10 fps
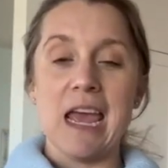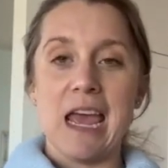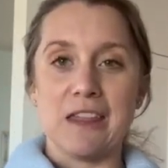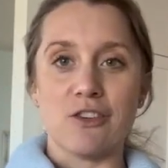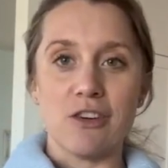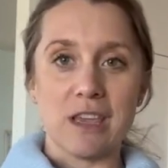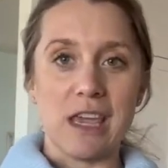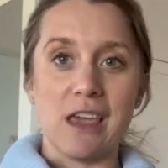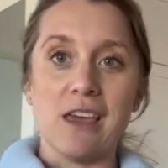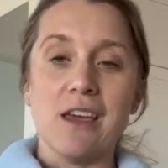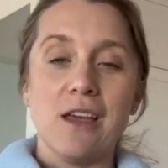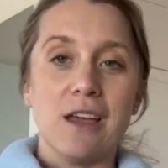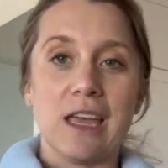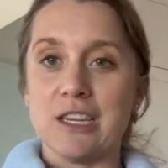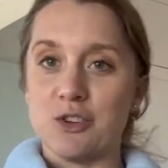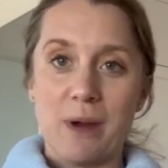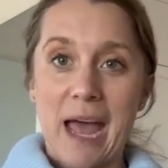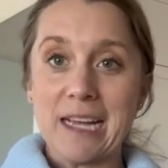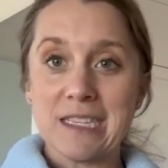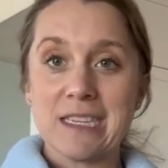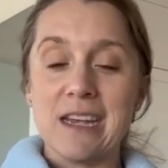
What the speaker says: and the cookie interact.